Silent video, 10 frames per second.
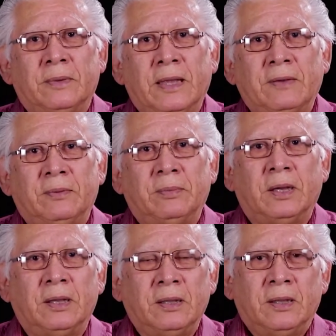
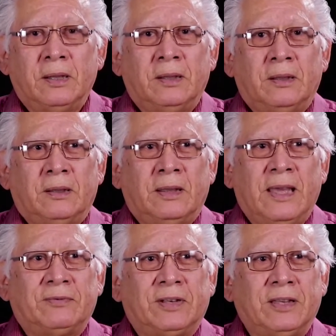
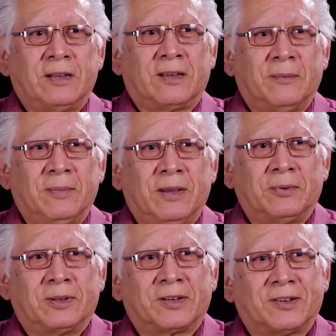have Tina come in
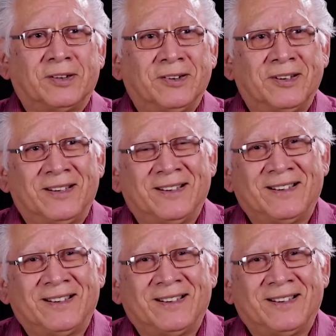with her crew